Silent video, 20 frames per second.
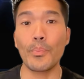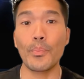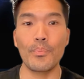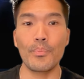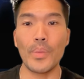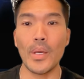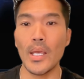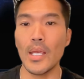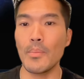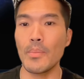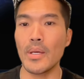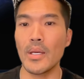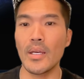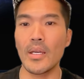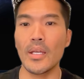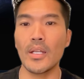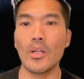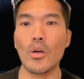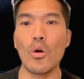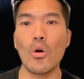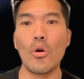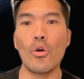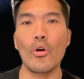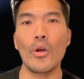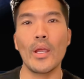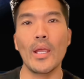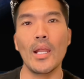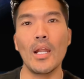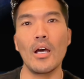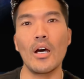payment, or
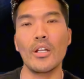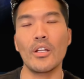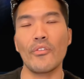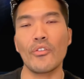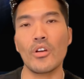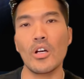a lot of